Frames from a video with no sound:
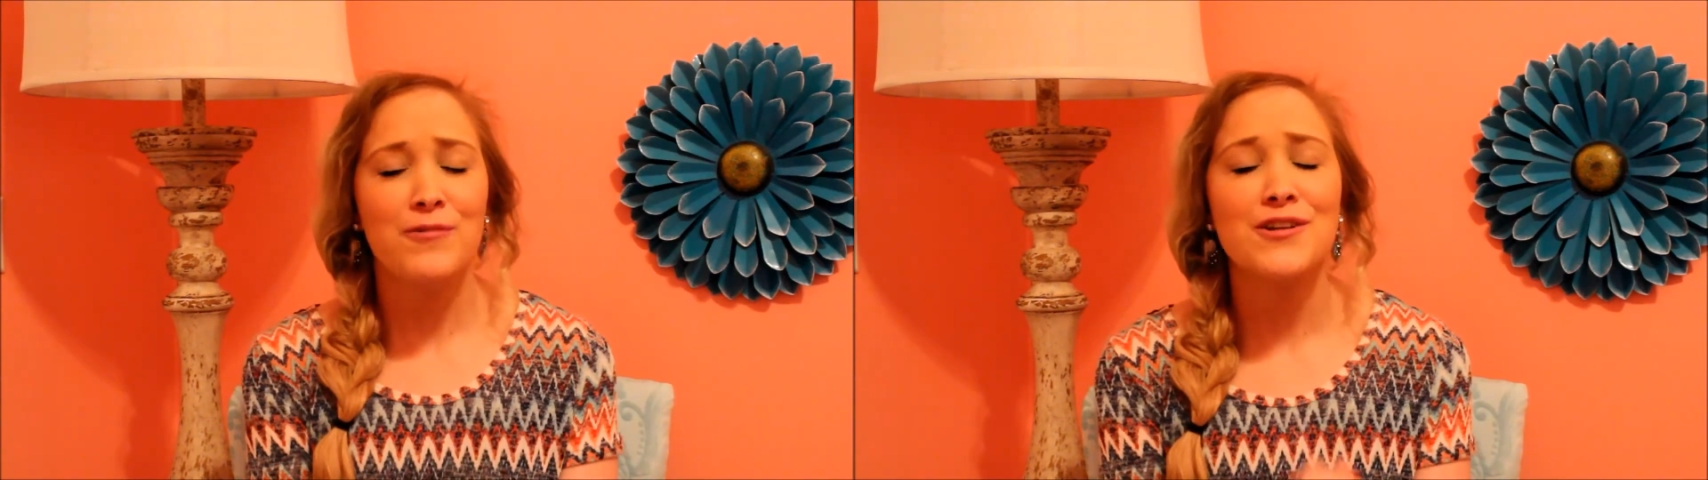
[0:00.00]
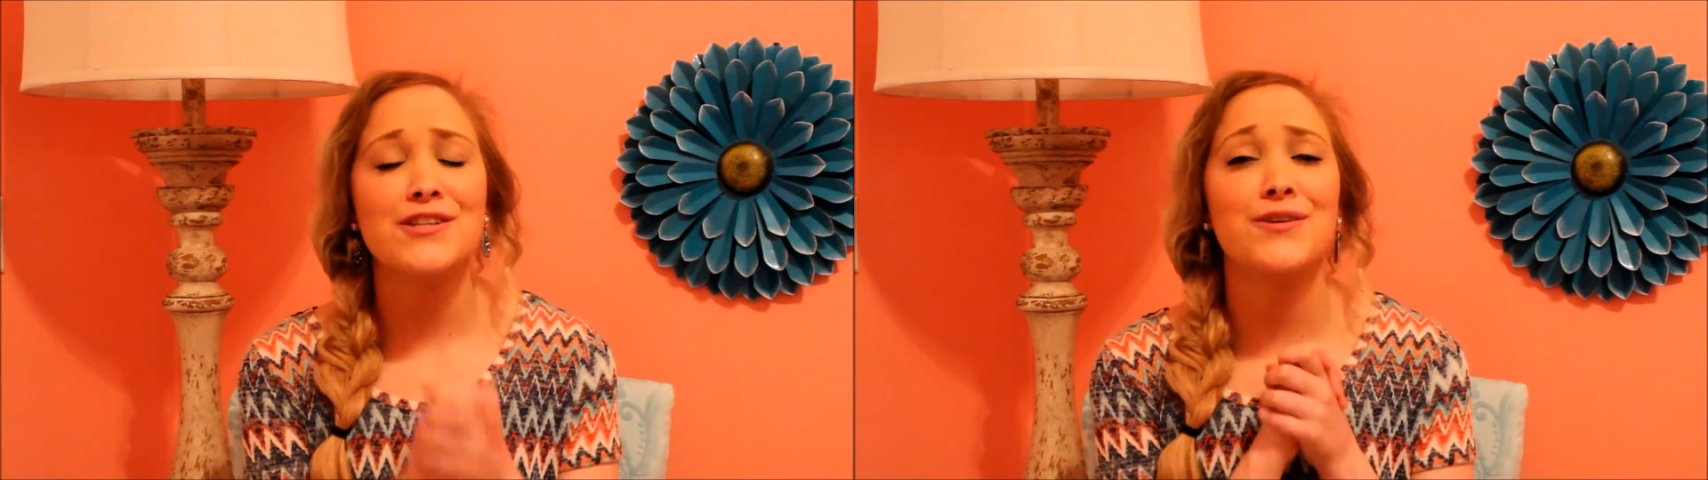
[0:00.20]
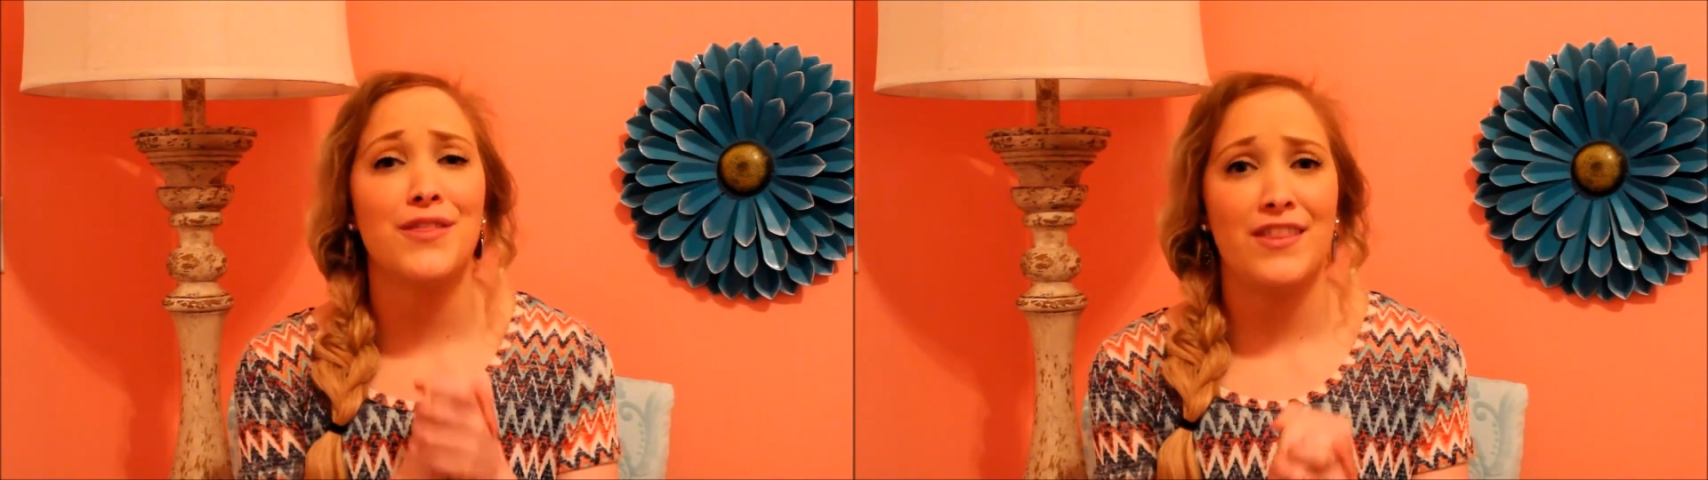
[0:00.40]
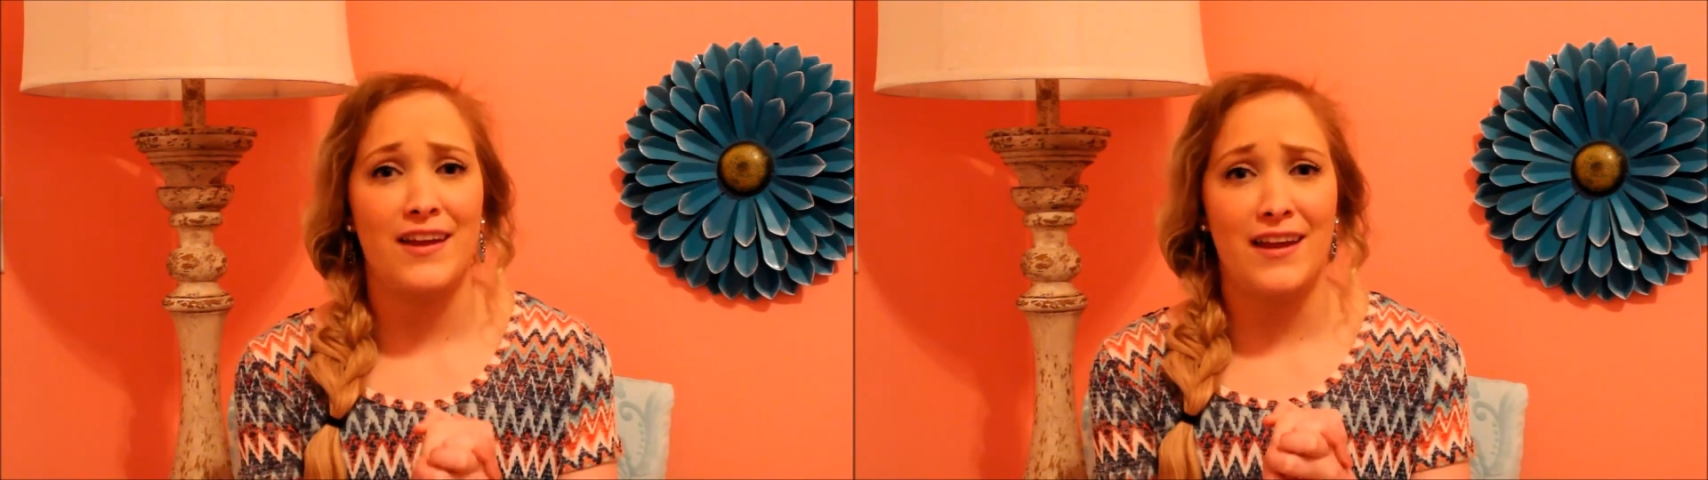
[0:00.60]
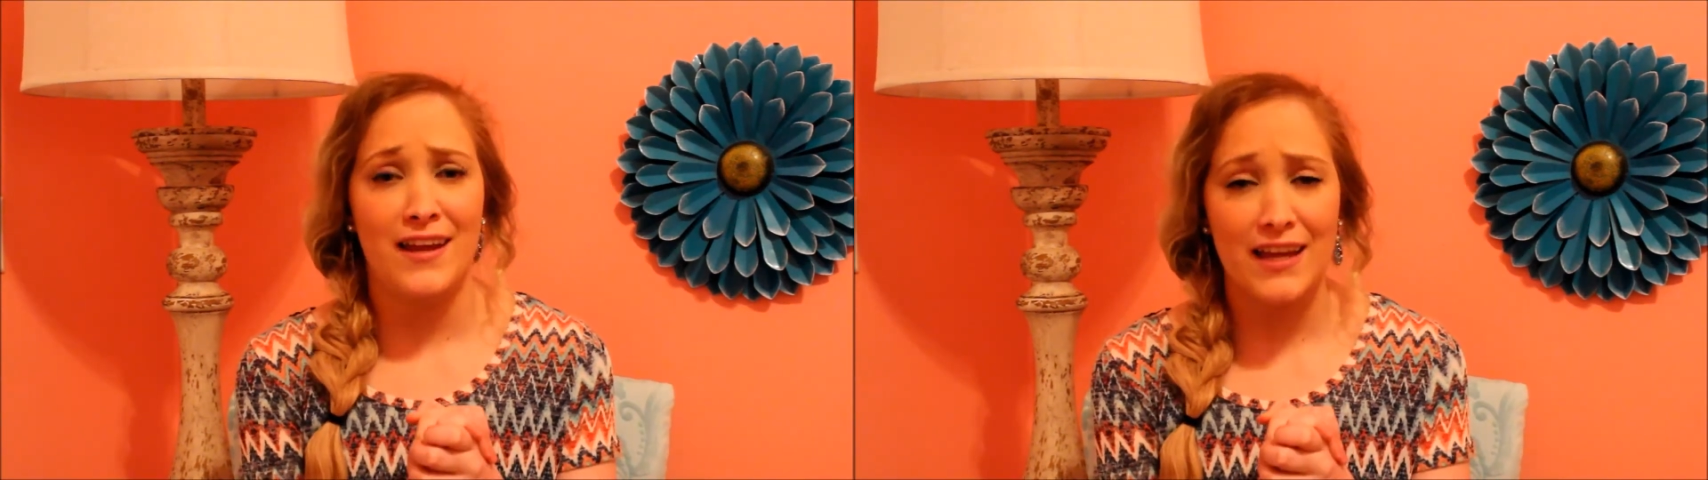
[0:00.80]
want to
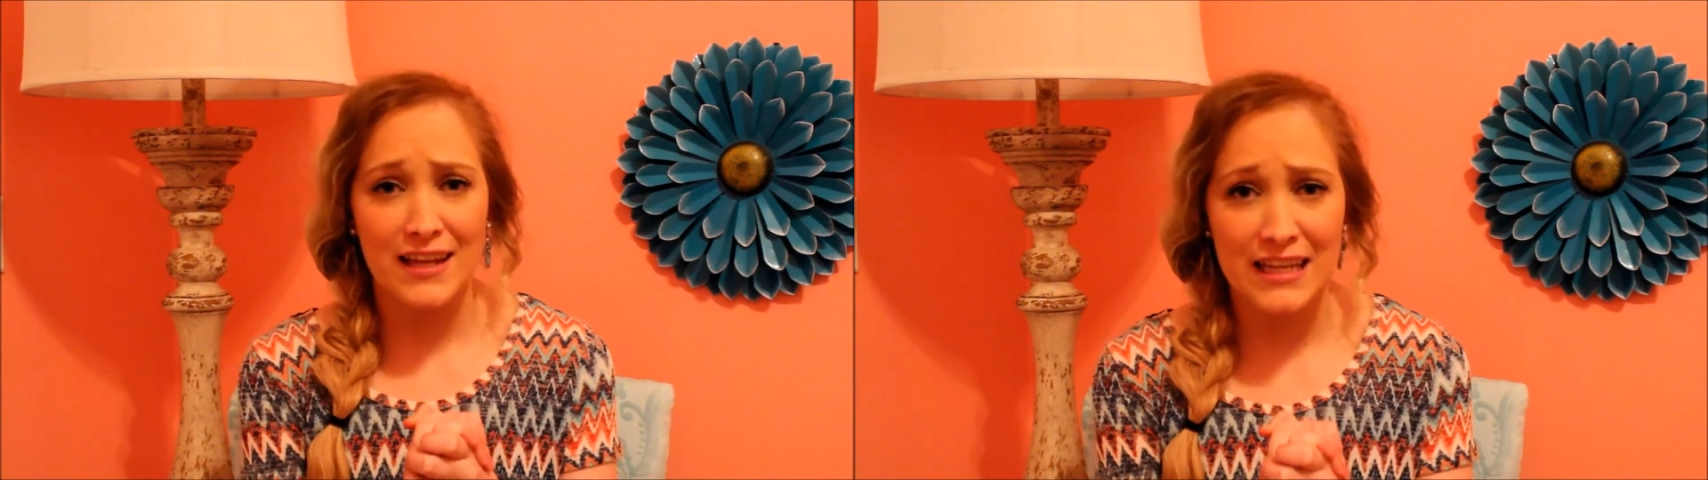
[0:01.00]
thank